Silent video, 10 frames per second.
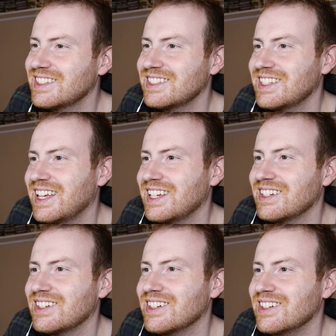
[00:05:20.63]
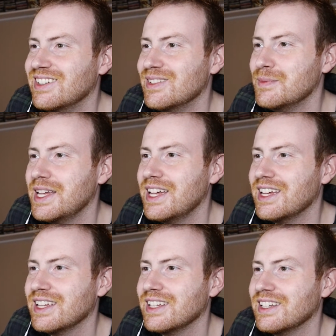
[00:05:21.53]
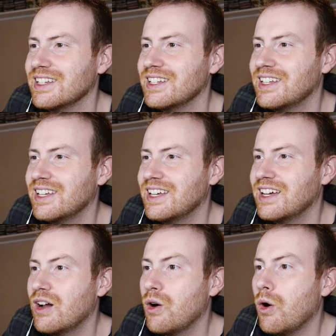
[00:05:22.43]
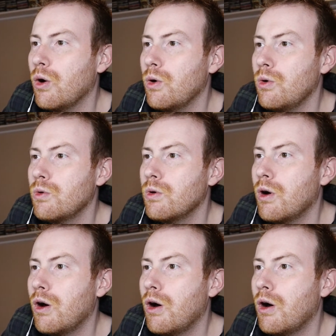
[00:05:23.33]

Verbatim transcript: It's like, oh man. Oh.